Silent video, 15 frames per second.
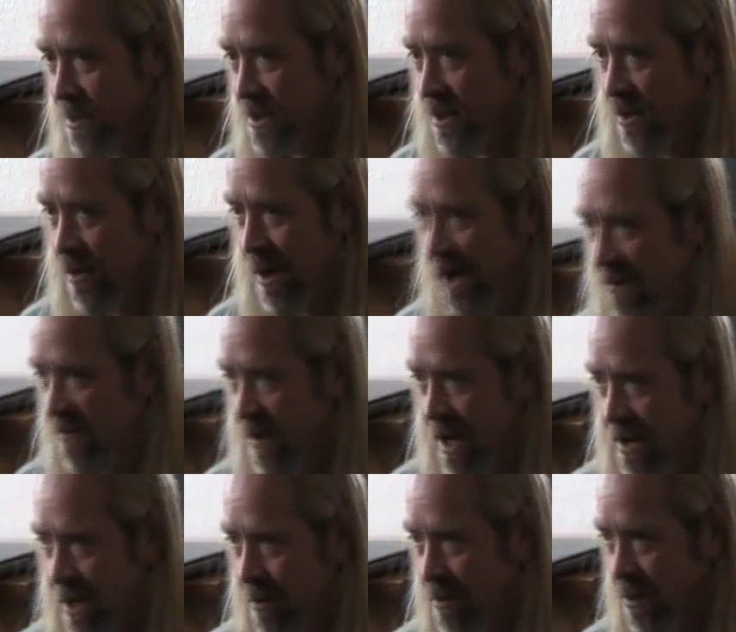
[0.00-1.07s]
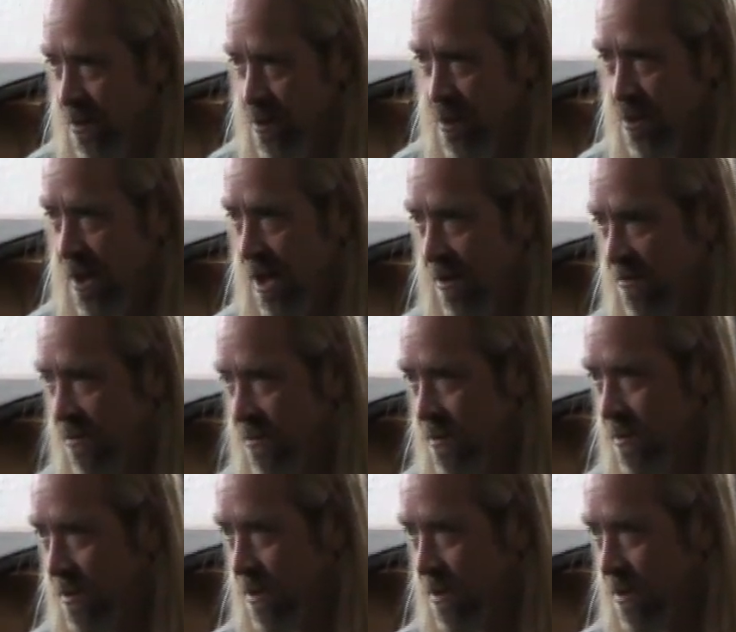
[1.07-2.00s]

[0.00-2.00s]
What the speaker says: So the way to find that within yourself